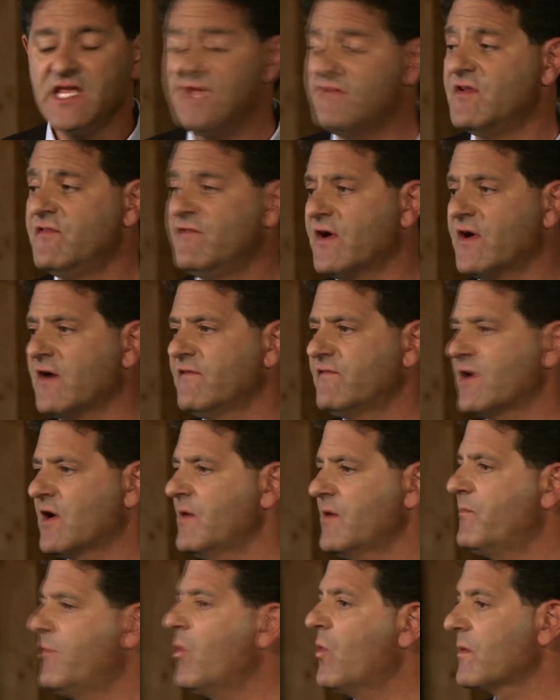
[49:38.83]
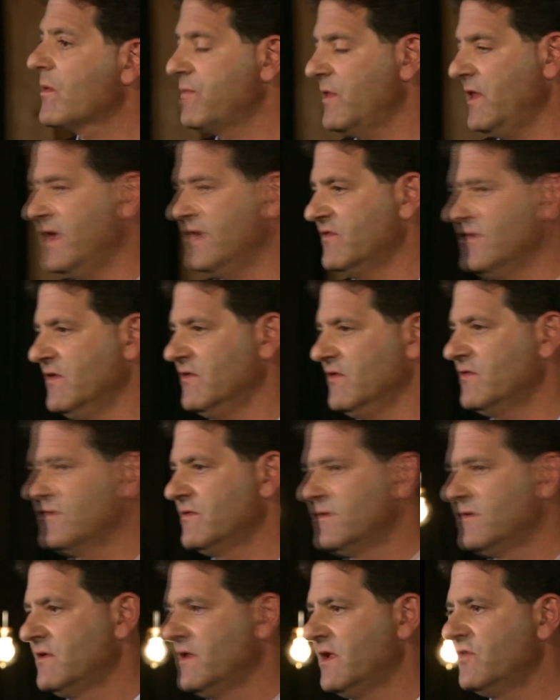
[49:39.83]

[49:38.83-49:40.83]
even very, very poor places.